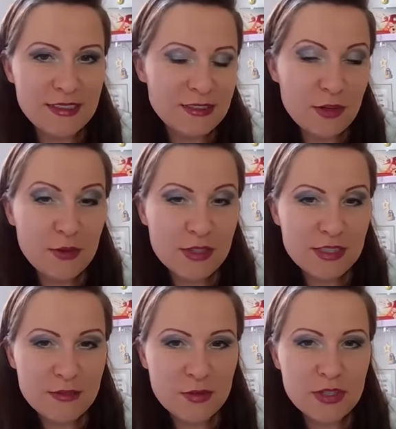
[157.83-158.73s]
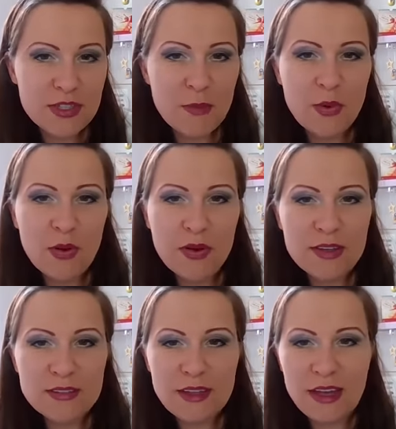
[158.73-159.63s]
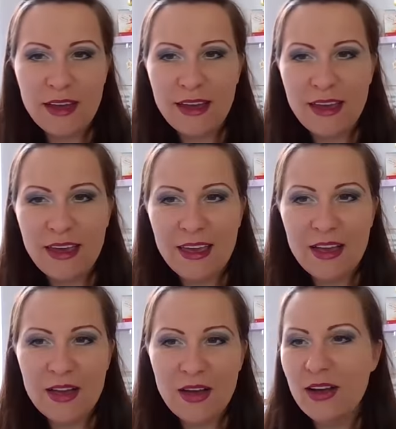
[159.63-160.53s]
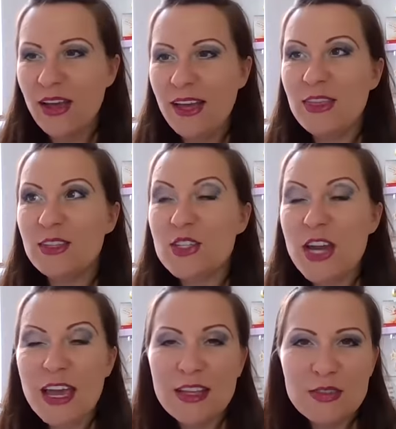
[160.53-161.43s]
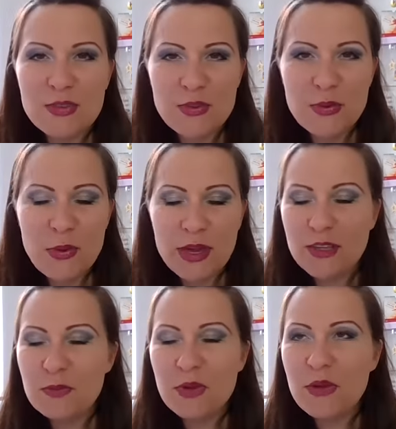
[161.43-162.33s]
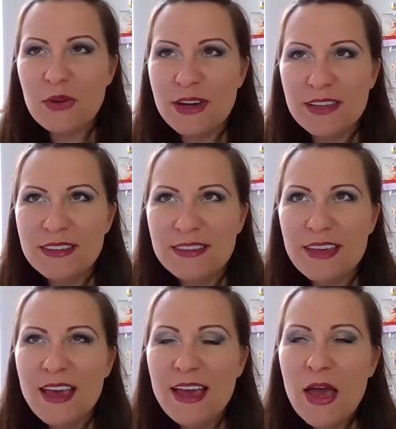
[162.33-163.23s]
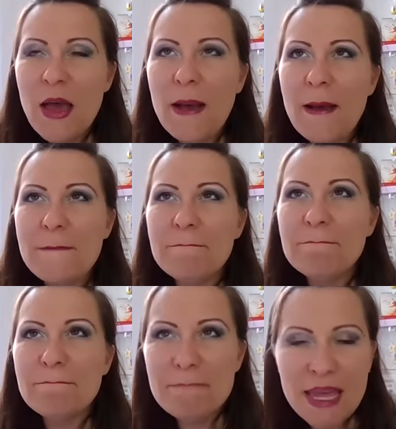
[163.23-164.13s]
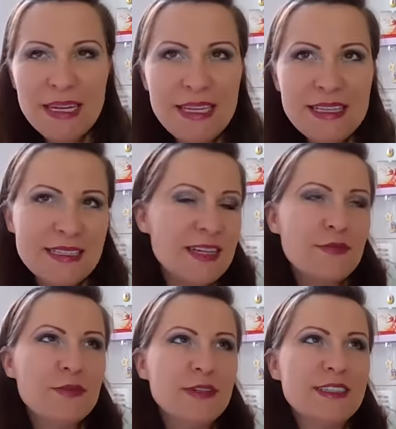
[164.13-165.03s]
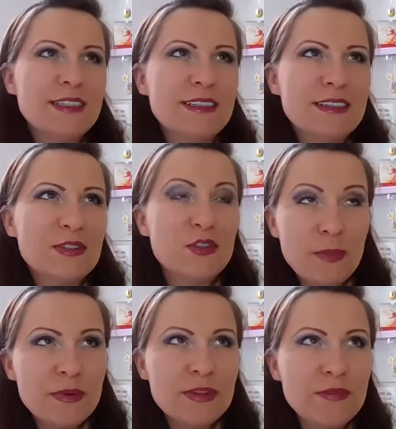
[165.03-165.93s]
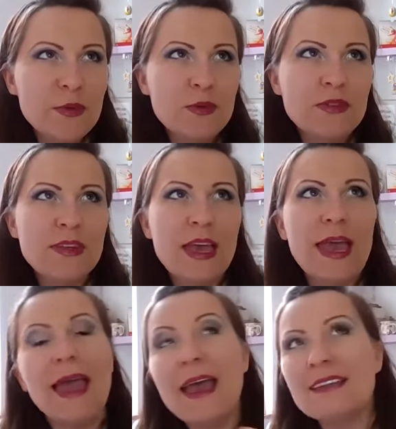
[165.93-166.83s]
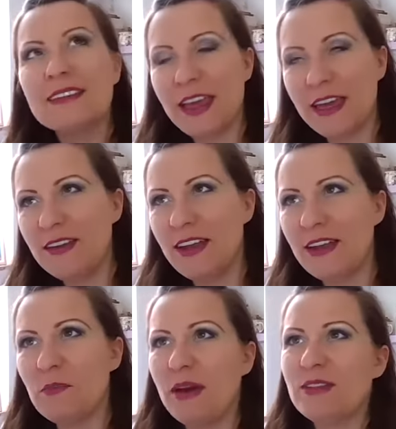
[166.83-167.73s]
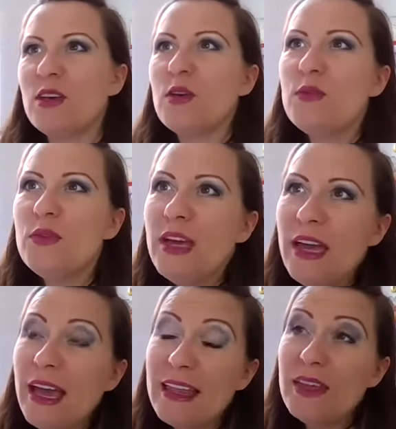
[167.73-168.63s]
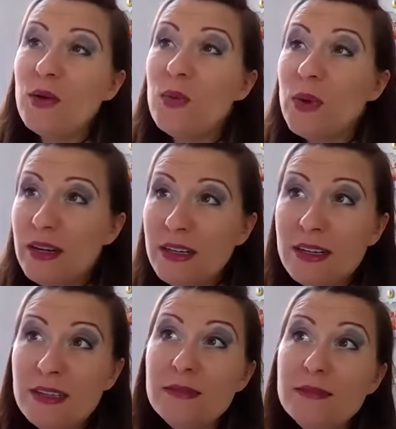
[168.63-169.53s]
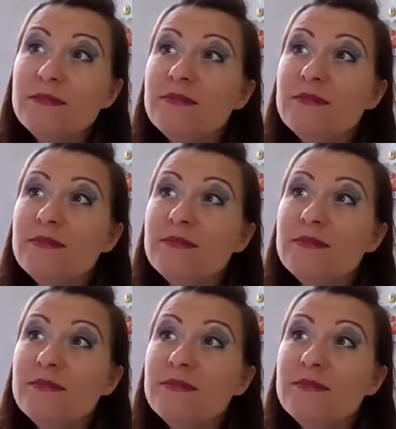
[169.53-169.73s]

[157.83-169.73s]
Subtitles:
several different employers, I had the chance to experience many different job interviews as a candidate myself, and there were